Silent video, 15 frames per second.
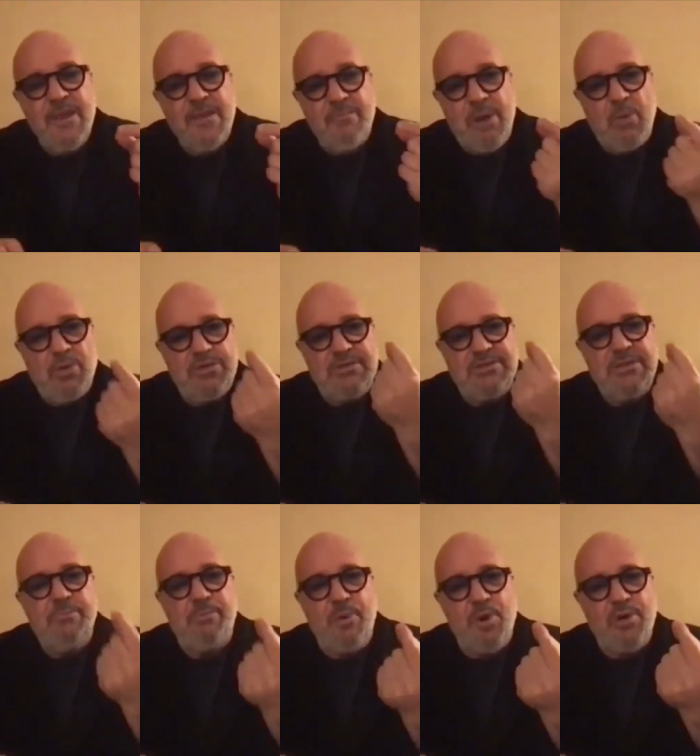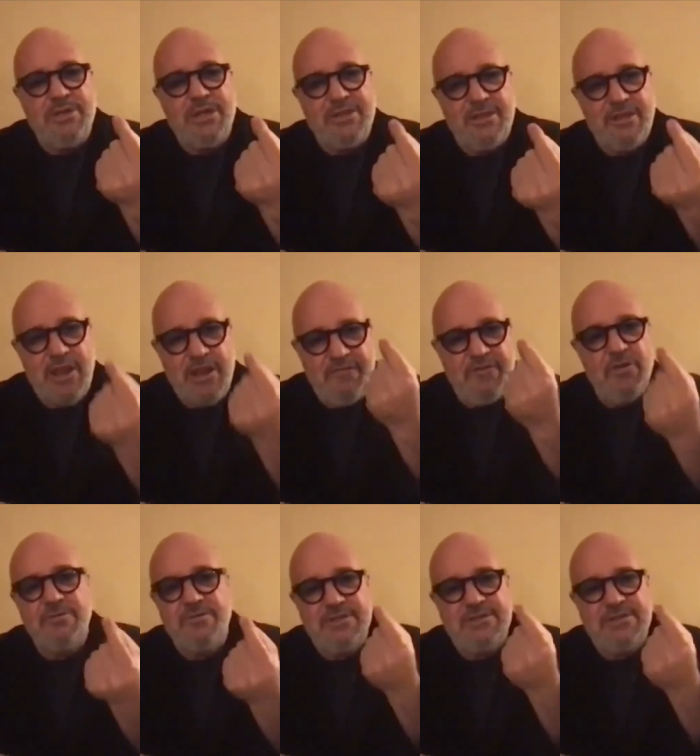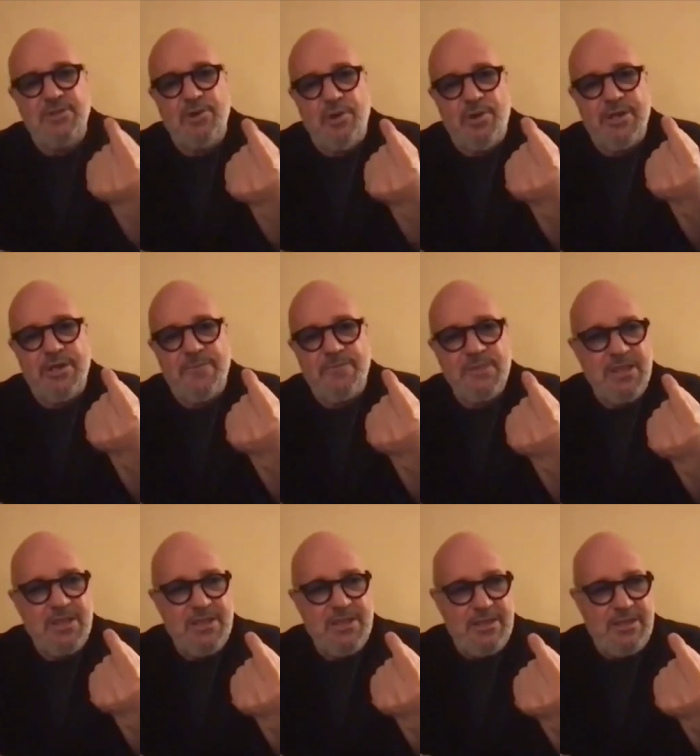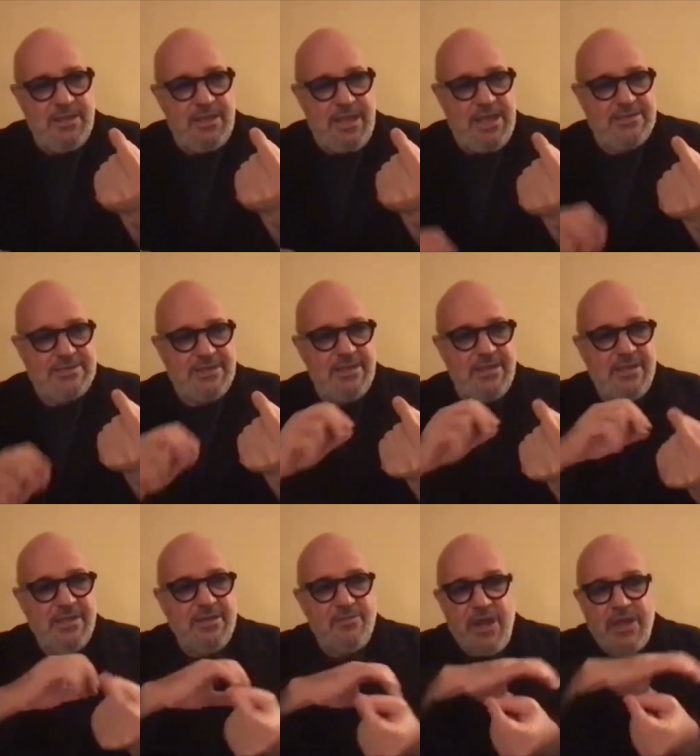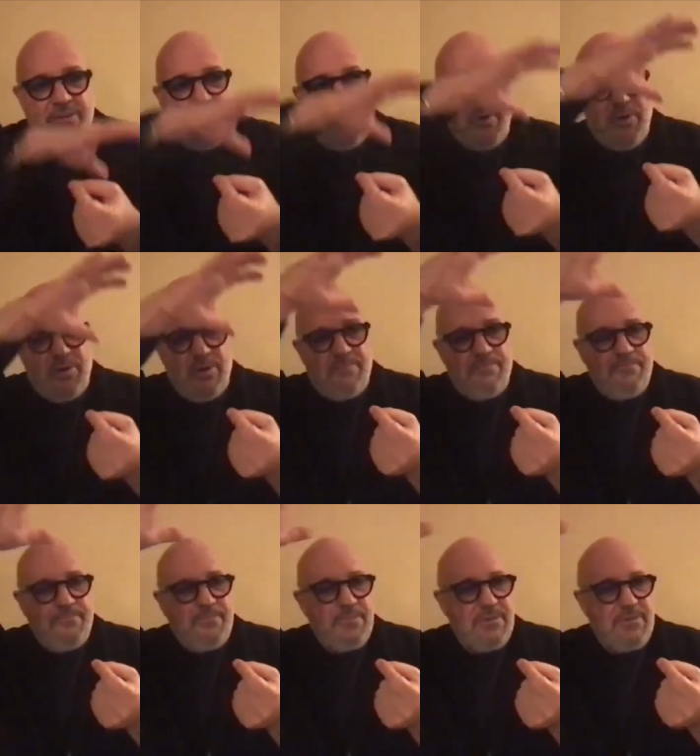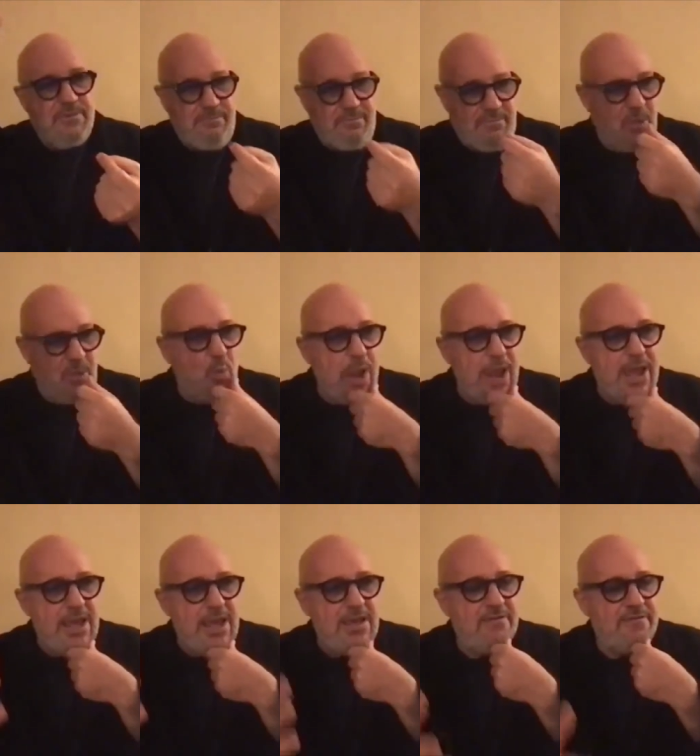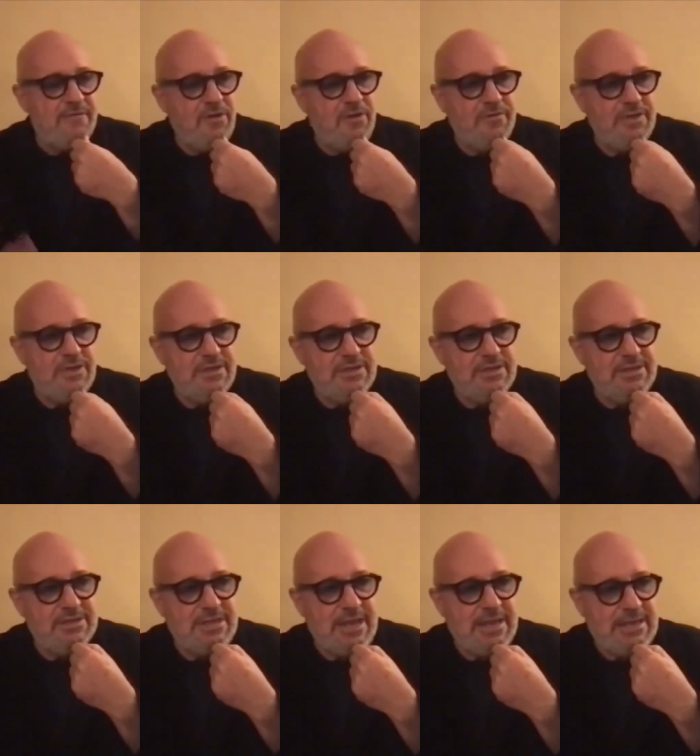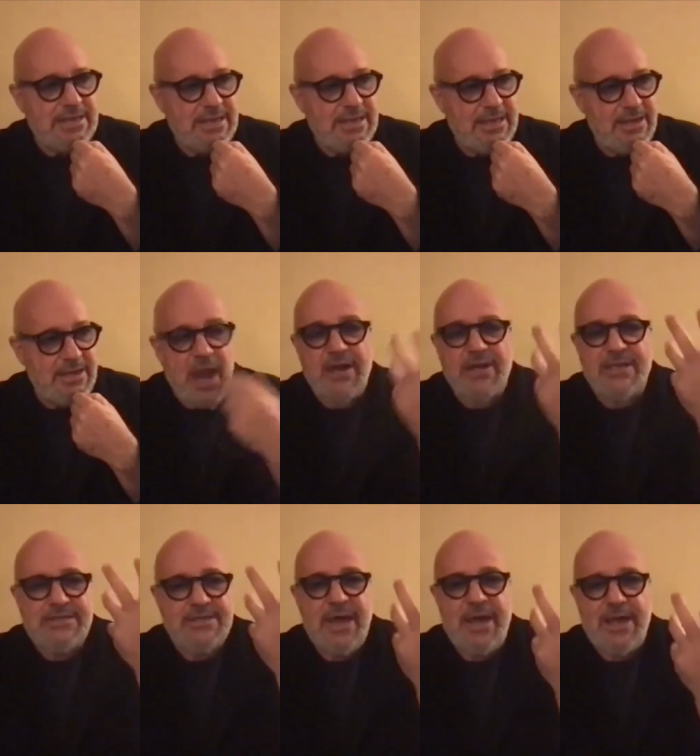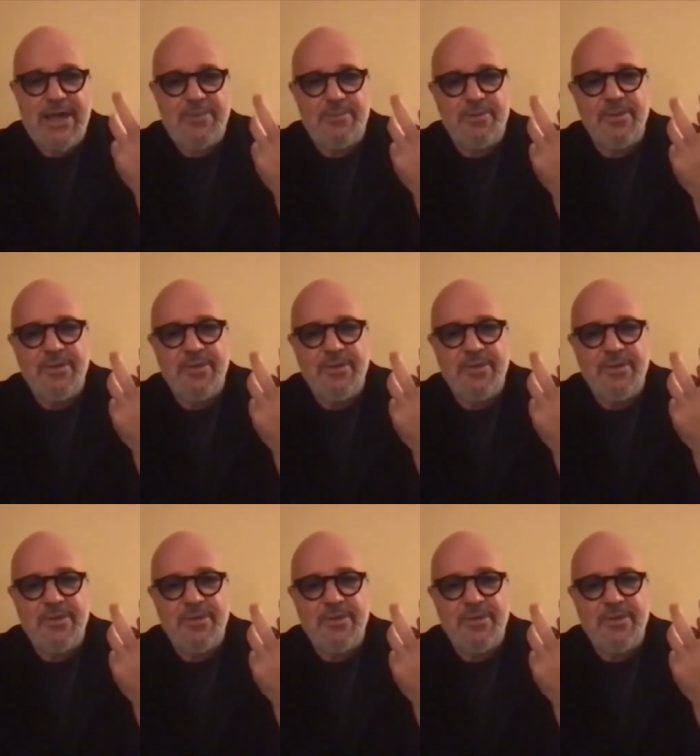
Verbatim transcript: But what is important that every of this story has an incredible wave of, is like an archetype,